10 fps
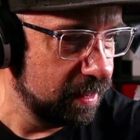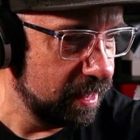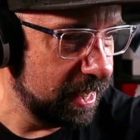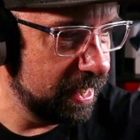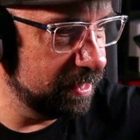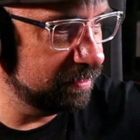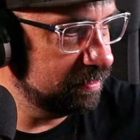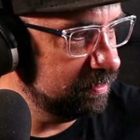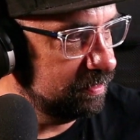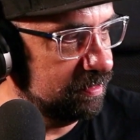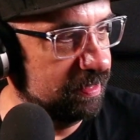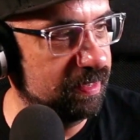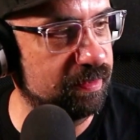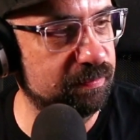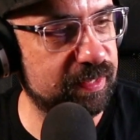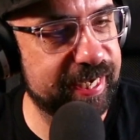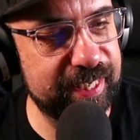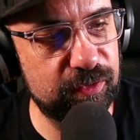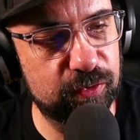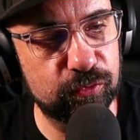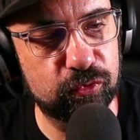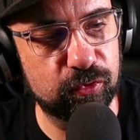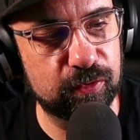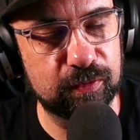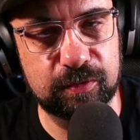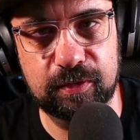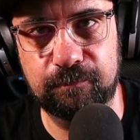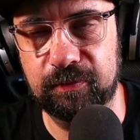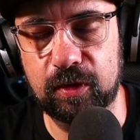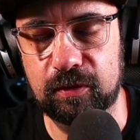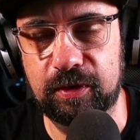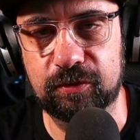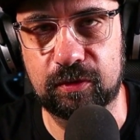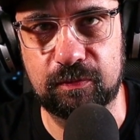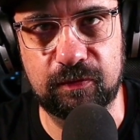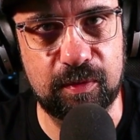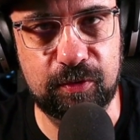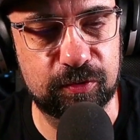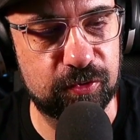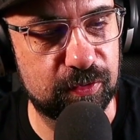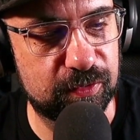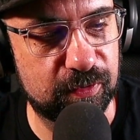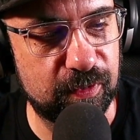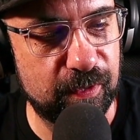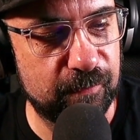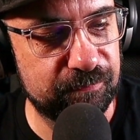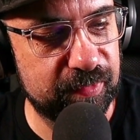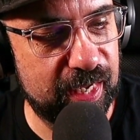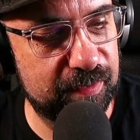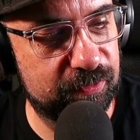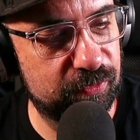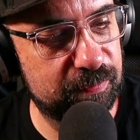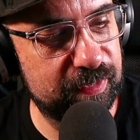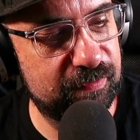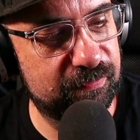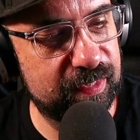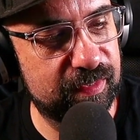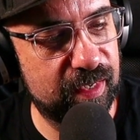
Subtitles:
has some gain control, so not gain control, volume control. So I truly believe that